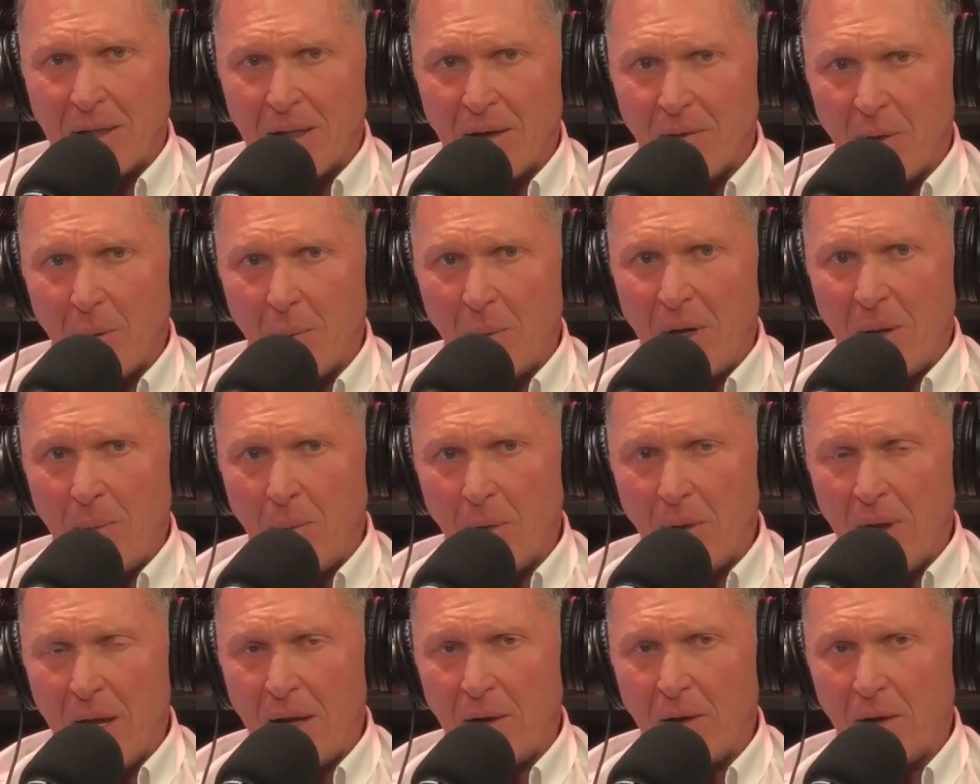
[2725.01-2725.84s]
And if the
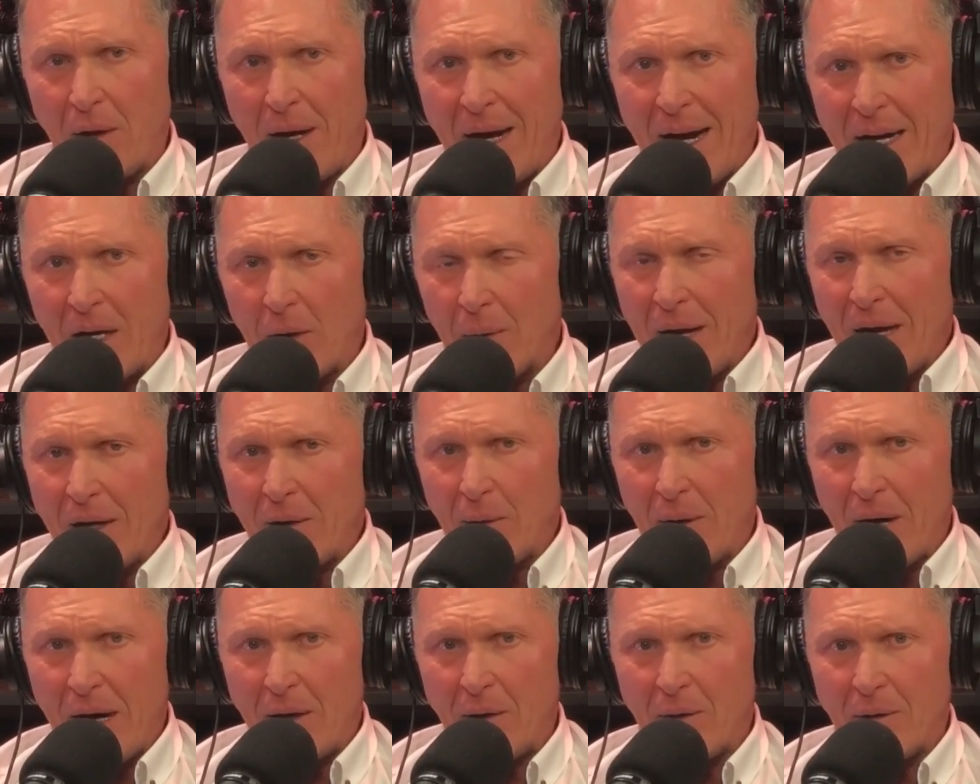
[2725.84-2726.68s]
people that you're hanging around
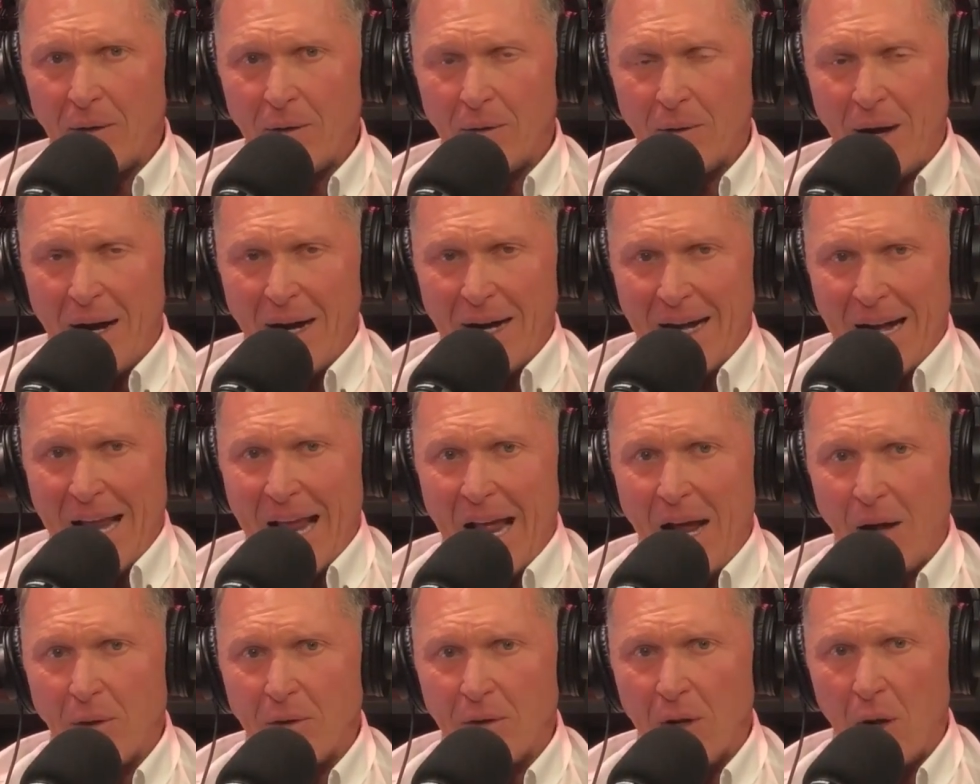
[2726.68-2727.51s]
right
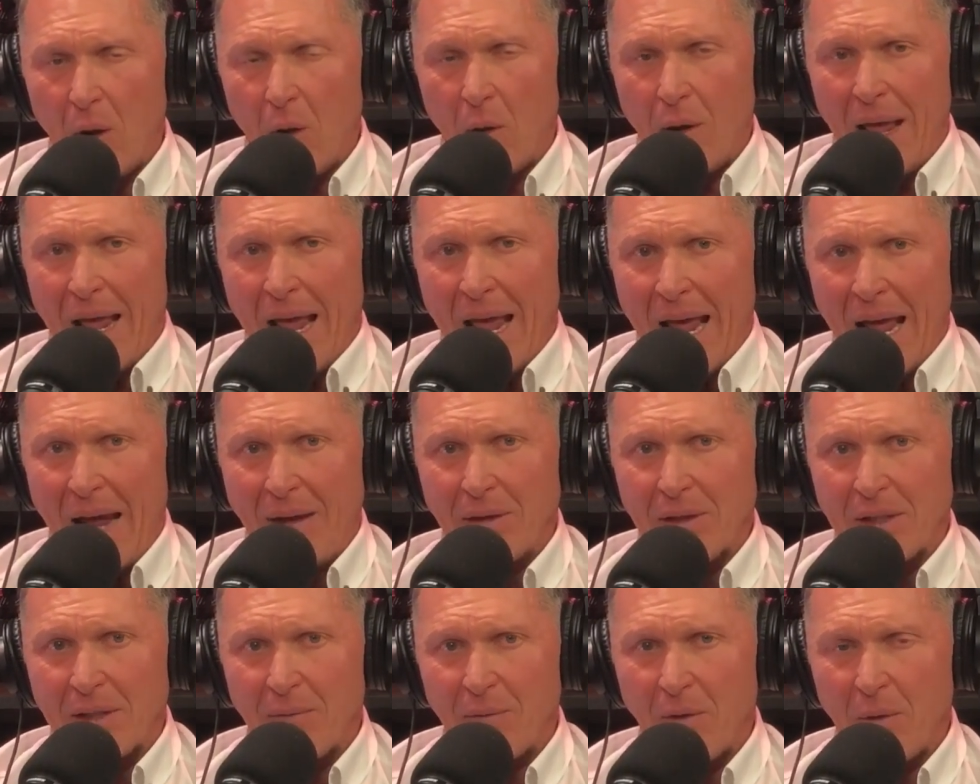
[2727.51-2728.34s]
now don't have
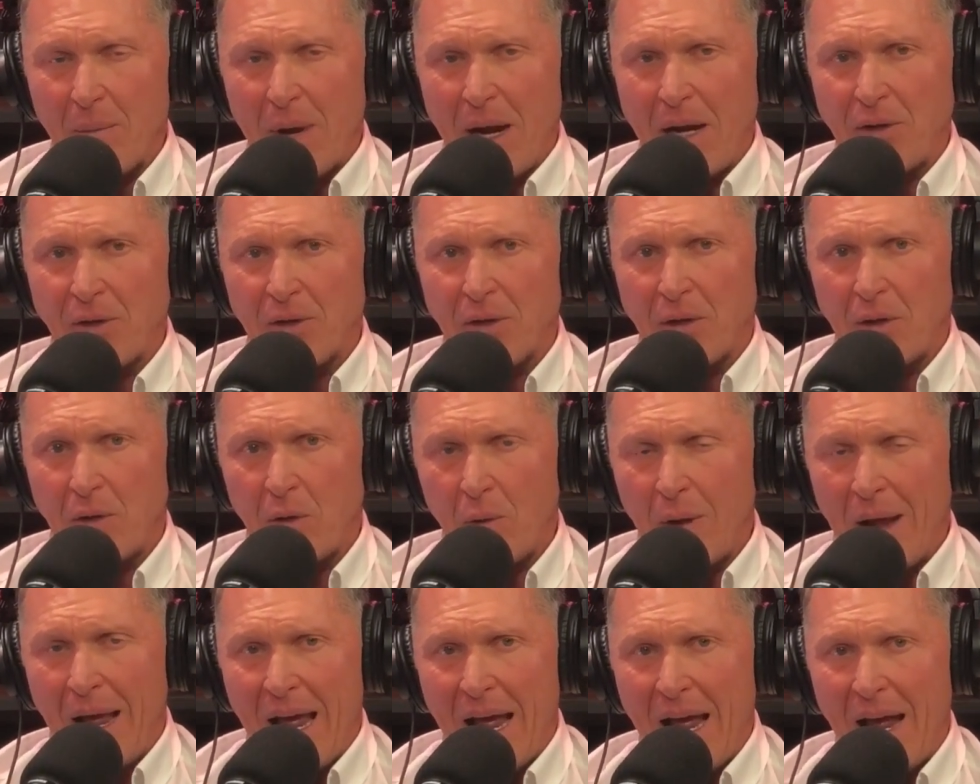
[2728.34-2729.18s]
this information,
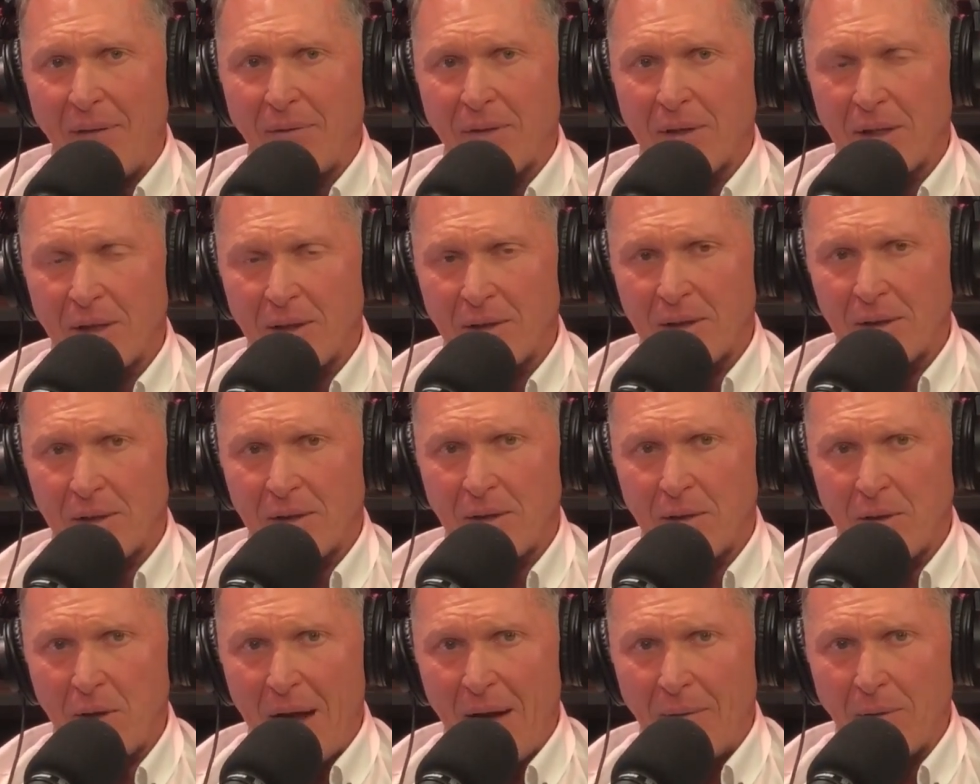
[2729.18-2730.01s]
you have
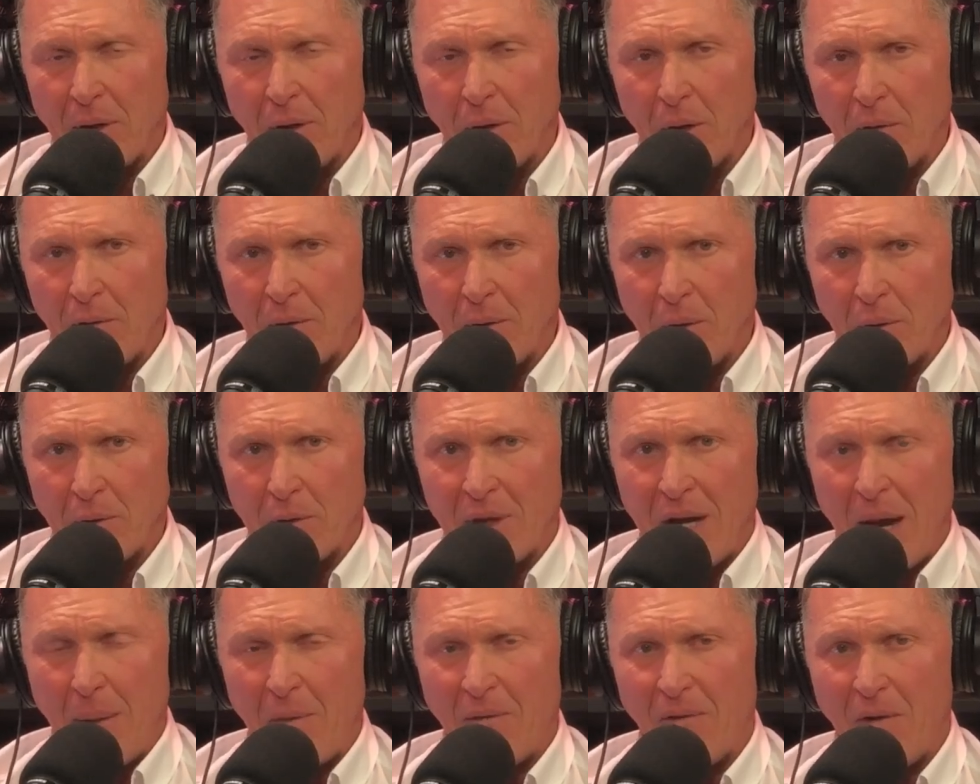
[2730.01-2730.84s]
to look for those
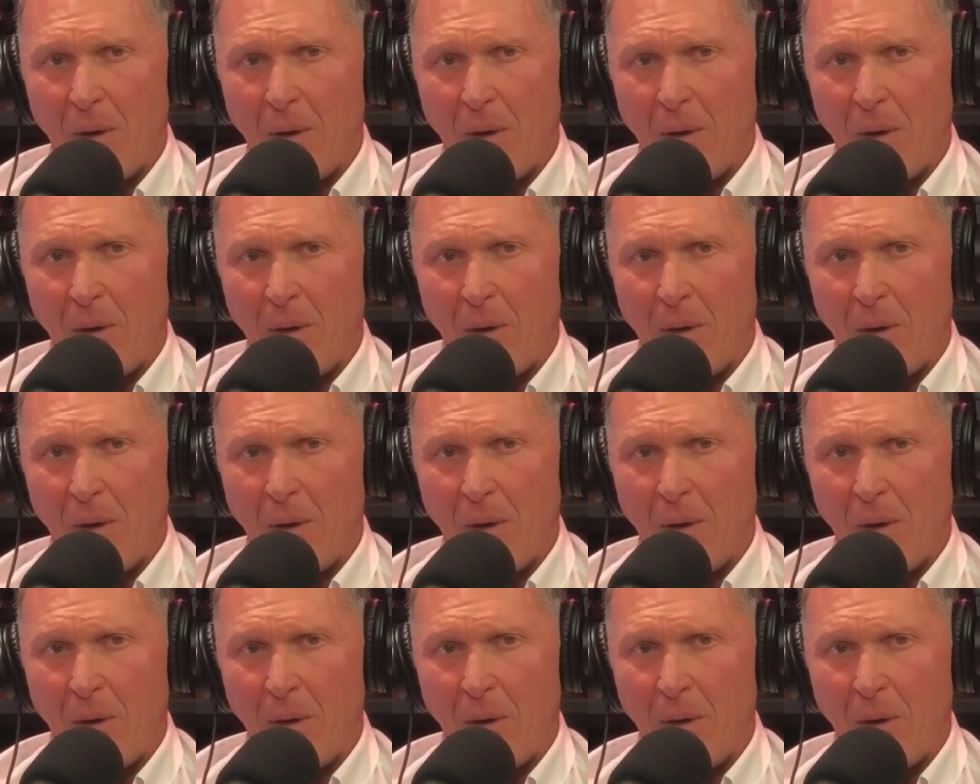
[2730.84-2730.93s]
type of